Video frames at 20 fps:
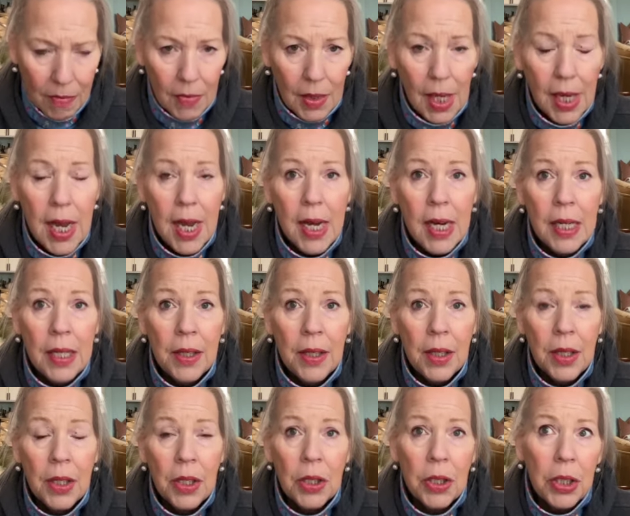And
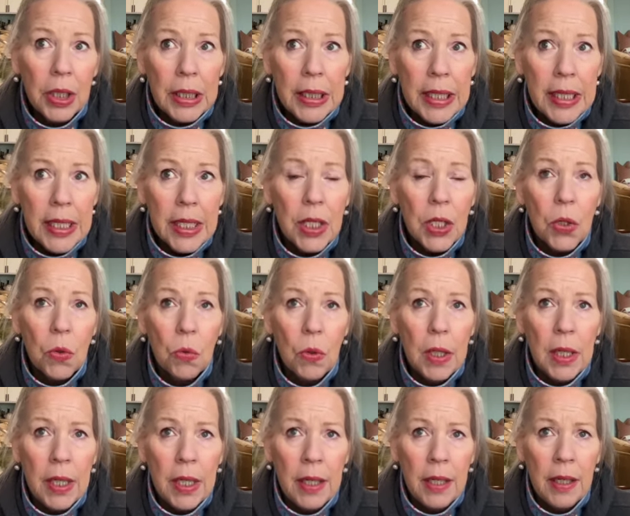the earliest
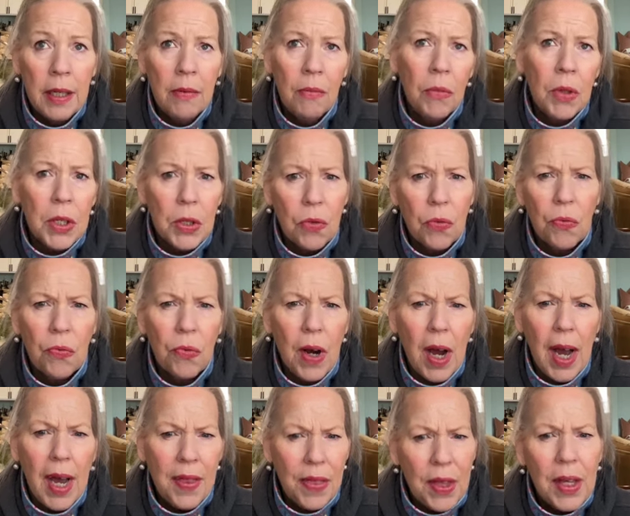one was,
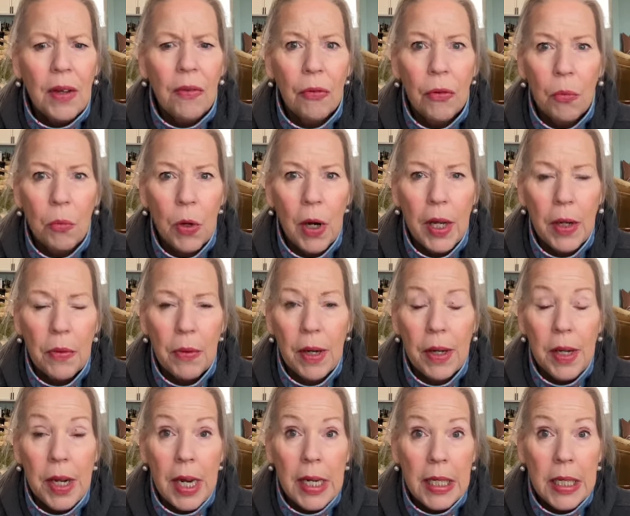I think, from right
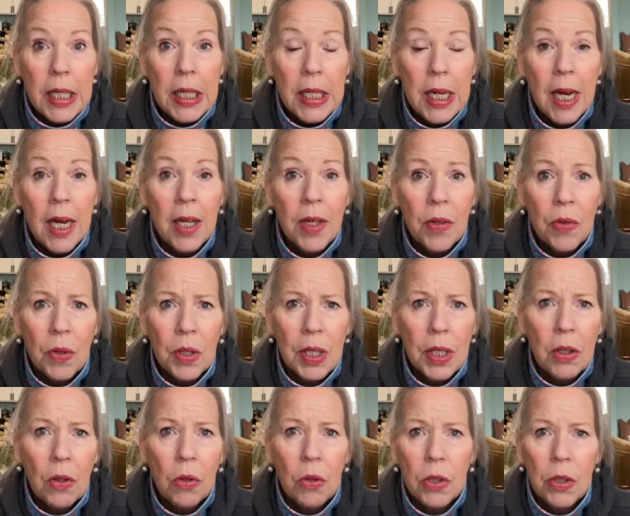around 1900
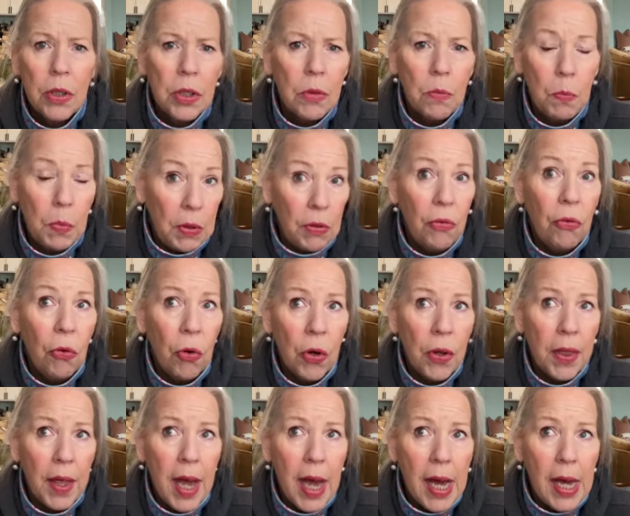or before
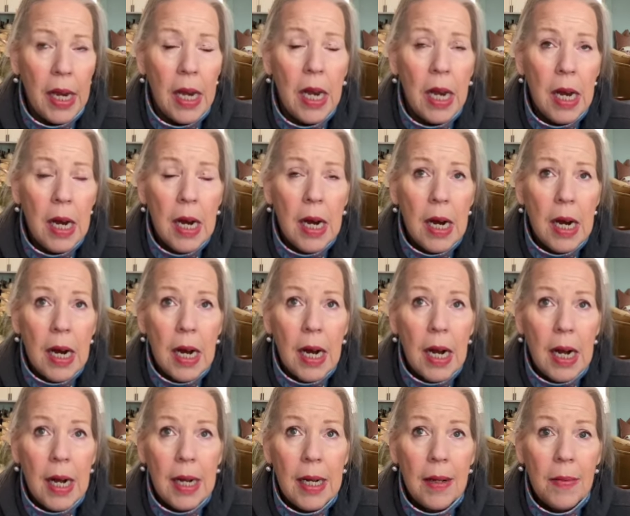that.
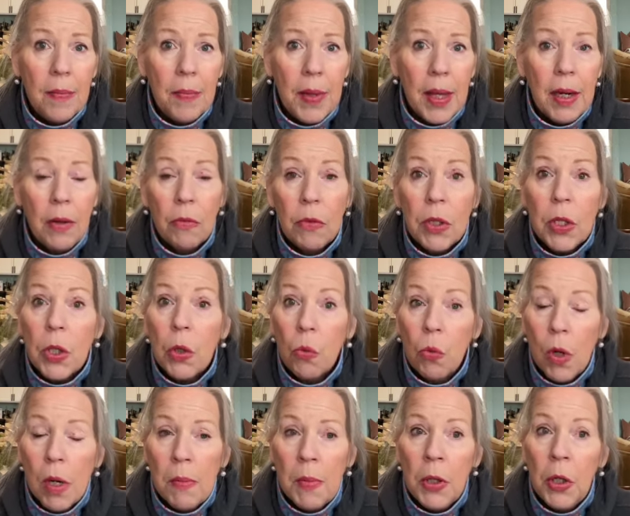And it was the
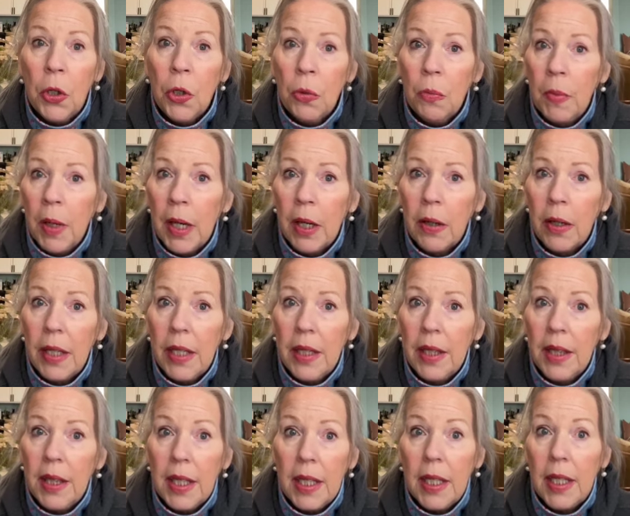woman who married
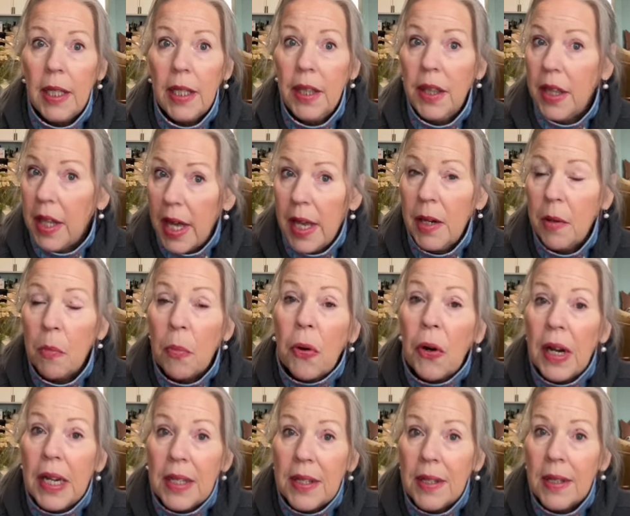the then
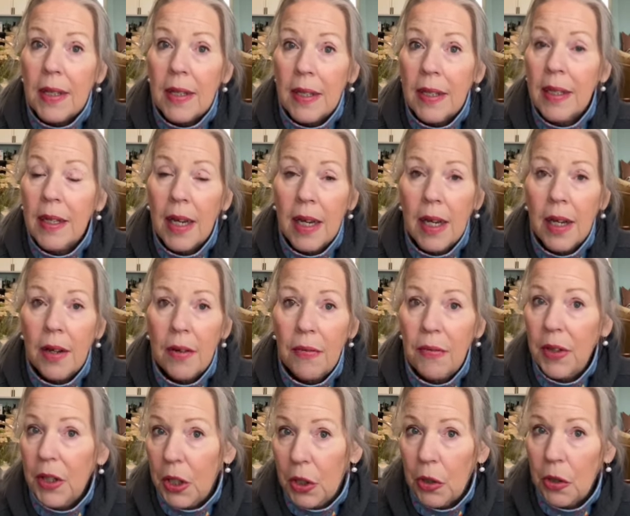president of
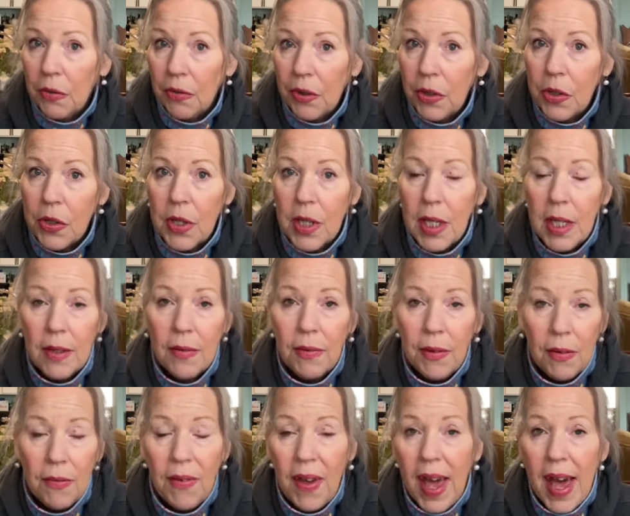the University of
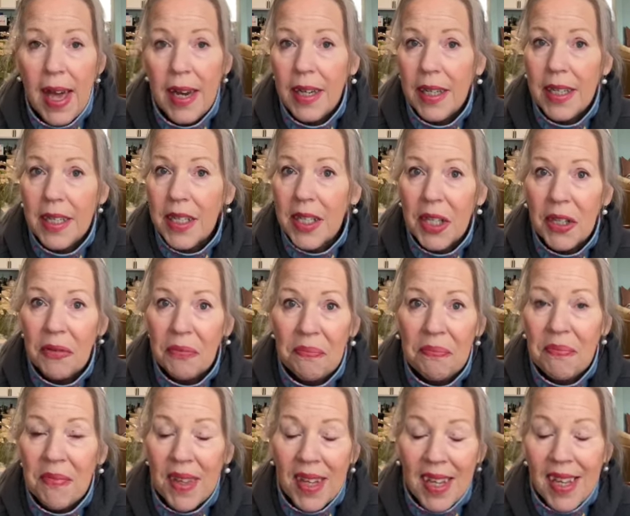Nevada. So
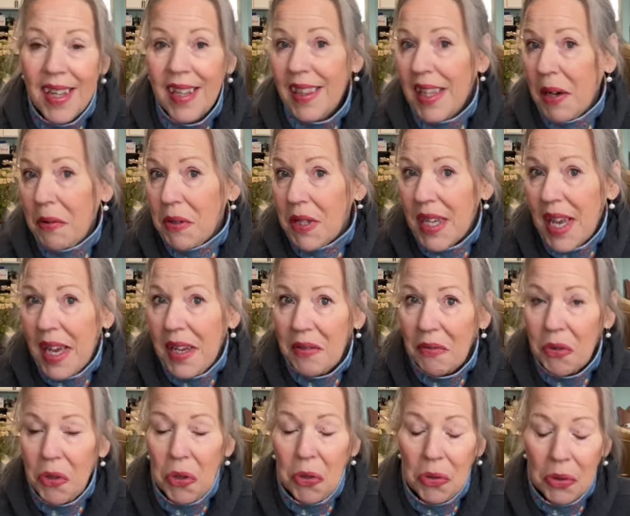that was kind of
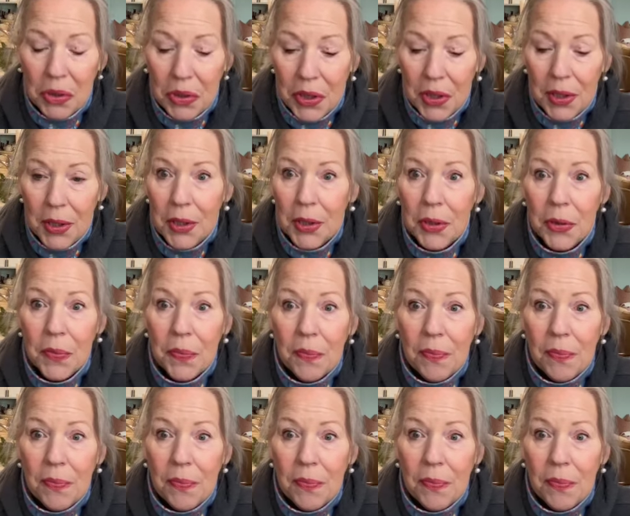cool, too.